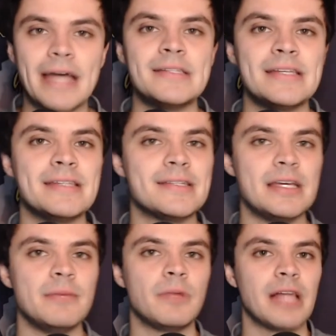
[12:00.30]
I could see this
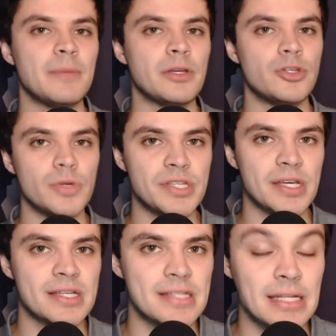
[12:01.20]
team climbing to a
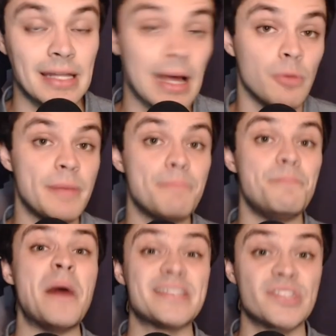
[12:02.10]
6th seed, and that would be
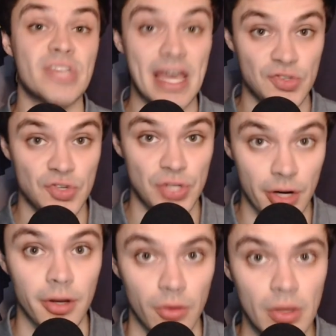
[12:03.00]
best case
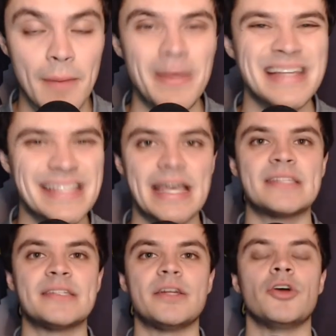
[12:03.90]
scenario. Best
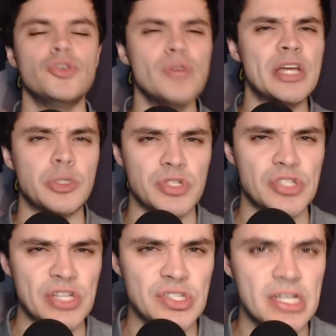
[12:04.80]
case scenario, you get to a
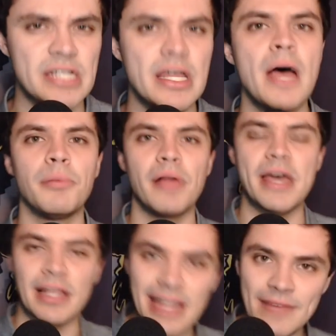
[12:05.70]
6th seed, play
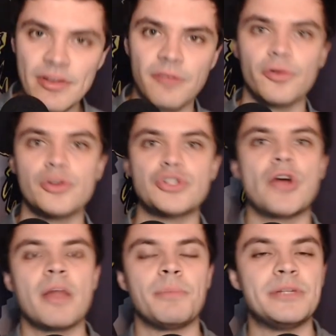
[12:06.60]
an 11 in the first
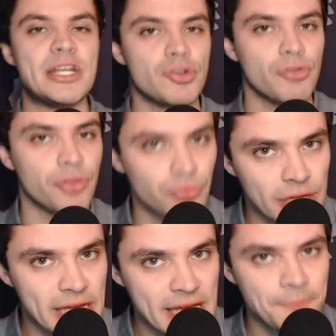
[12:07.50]
round, a potential
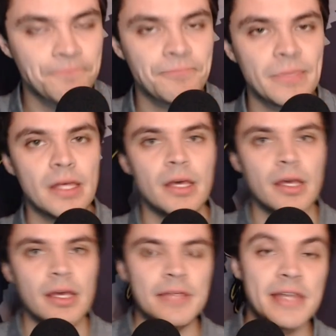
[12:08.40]
3
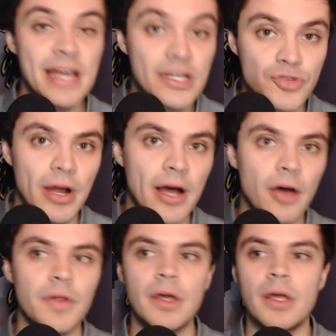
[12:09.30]
in the next
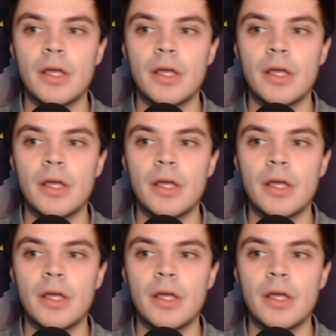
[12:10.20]
round.